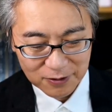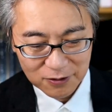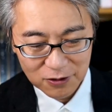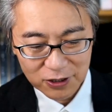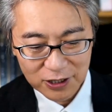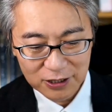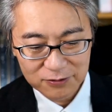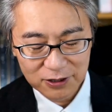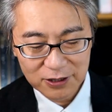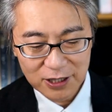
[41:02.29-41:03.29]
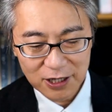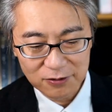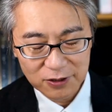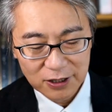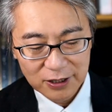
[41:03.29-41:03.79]
looking at right
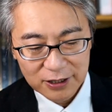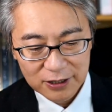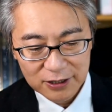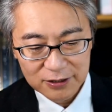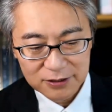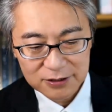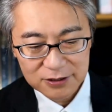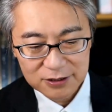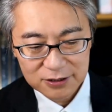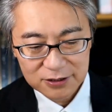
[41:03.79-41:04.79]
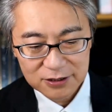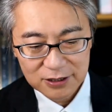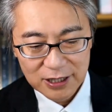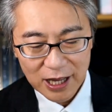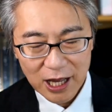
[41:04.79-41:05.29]
now is
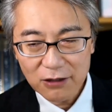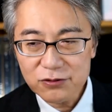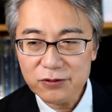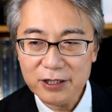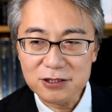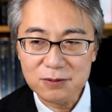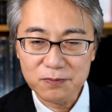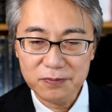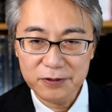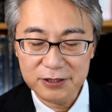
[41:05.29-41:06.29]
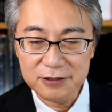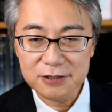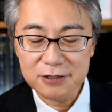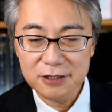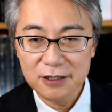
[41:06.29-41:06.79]
how to
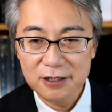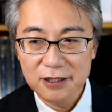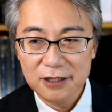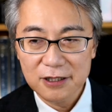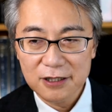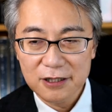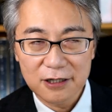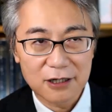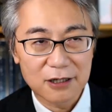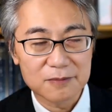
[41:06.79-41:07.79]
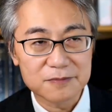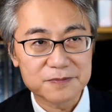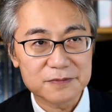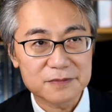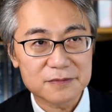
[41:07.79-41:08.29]
express,
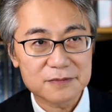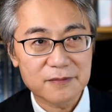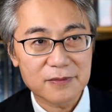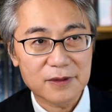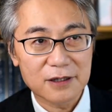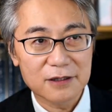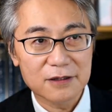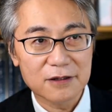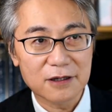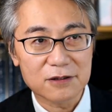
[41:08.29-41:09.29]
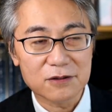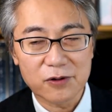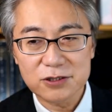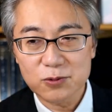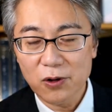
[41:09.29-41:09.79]
the
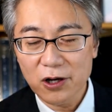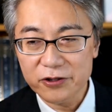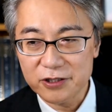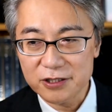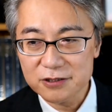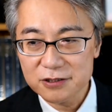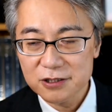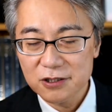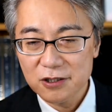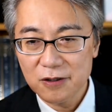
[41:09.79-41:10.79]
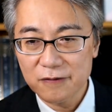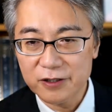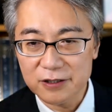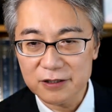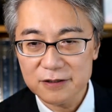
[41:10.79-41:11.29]
trustworthiness of
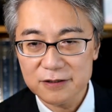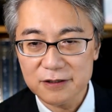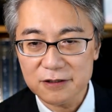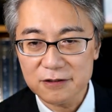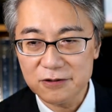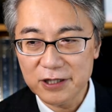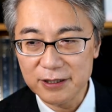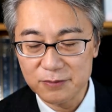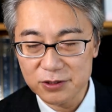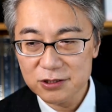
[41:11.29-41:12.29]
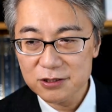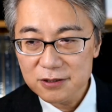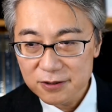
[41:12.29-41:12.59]
the claims,